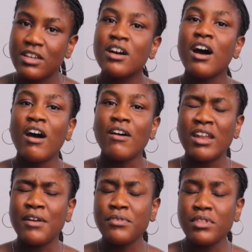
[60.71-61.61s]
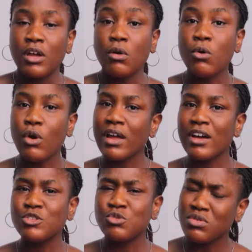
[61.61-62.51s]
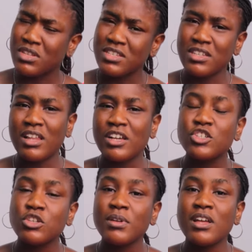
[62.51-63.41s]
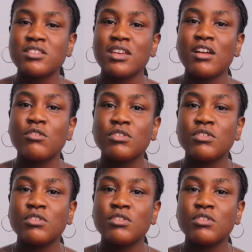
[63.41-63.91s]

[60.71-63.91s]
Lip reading: And I feel like, oh, I can do this now. Like, she's somebody I started